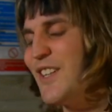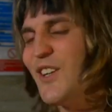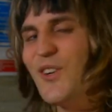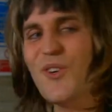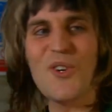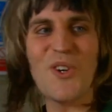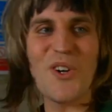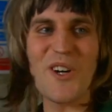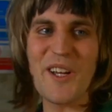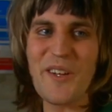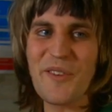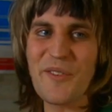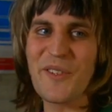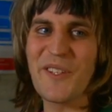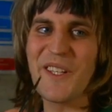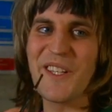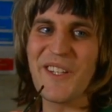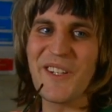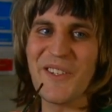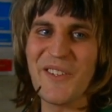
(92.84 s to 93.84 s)
All right, for
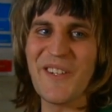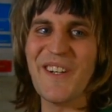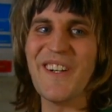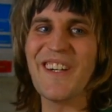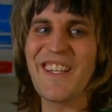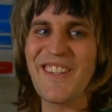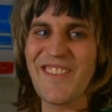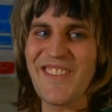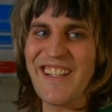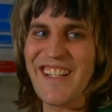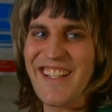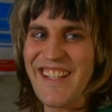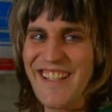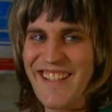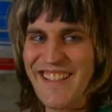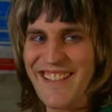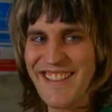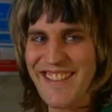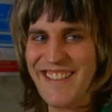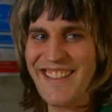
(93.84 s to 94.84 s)
you, I'll give it a go.